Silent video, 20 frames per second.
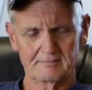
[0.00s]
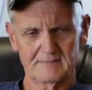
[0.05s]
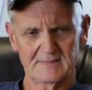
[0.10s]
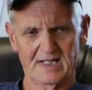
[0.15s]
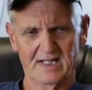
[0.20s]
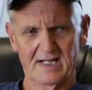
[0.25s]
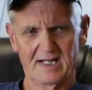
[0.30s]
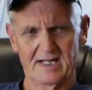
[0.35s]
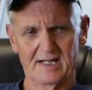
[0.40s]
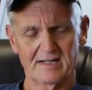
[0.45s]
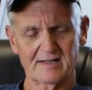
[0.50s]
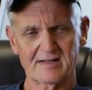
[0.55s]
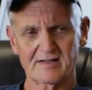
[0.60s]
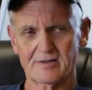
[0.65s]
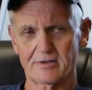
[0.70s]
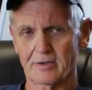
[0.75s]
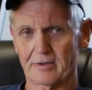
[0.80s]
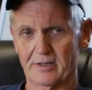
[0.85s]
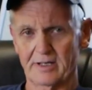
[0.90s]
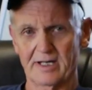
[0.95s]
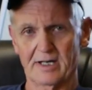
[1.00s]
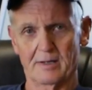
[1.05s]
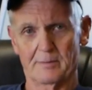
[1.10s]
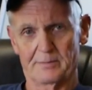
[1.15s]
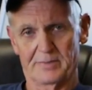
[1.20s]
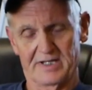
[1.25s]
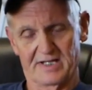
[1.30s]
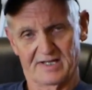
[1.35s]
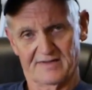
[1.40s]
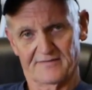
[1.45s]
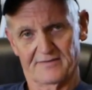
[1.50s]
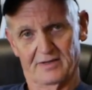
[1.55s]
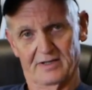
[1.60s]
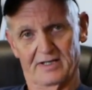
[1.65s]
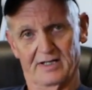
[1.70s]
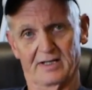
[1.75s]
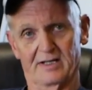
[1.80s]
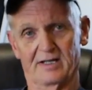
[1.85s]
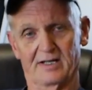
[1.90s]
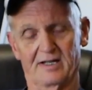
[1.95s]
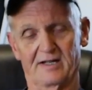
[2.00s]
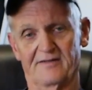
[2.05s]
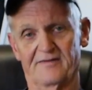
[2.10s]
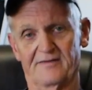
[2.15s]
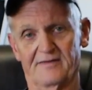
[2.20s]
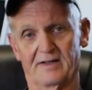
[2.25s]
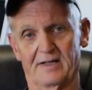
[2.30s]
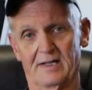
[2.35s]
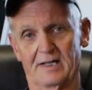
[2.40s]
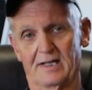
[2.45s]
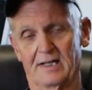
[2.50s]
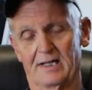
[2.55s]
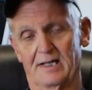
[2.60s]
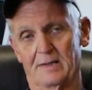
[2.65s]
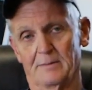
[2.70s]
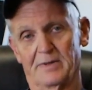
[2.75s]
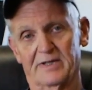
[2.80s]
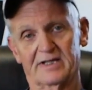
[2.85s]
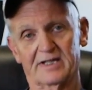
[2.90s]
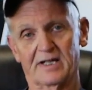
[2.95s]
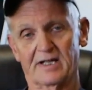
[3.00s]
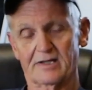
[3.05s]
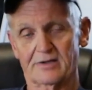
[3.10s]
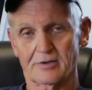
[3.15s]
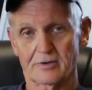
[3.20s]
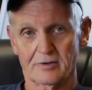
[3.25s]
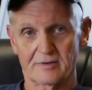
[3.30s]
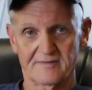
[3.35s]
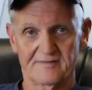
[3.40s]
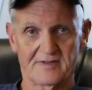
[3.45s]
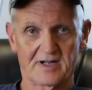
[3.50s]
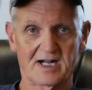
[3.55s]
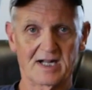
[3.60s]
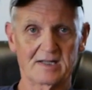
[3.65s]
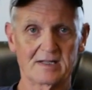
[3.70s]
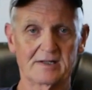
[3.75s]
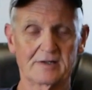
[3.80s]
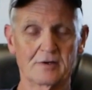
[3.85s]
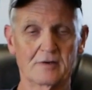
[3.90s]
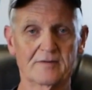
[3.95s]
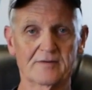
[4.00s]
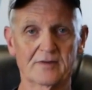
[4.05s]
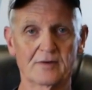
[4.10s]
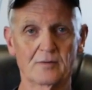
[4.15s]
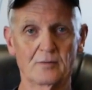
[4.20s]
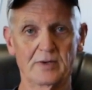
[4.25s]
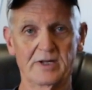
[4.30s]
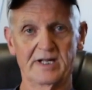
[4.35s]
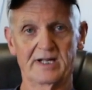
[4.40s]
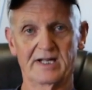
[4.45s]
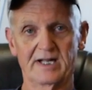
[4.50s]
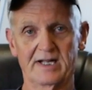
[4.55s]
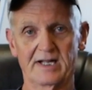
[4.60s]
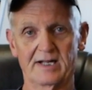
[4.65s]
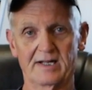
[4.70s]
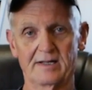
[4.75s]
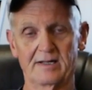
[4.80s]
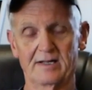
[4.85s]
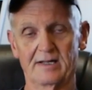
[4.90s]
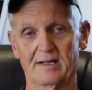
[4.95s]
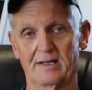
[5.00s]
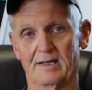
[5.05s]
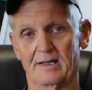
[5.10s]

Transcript: and it started out peacefully enough, but then it turned violent over the weekend,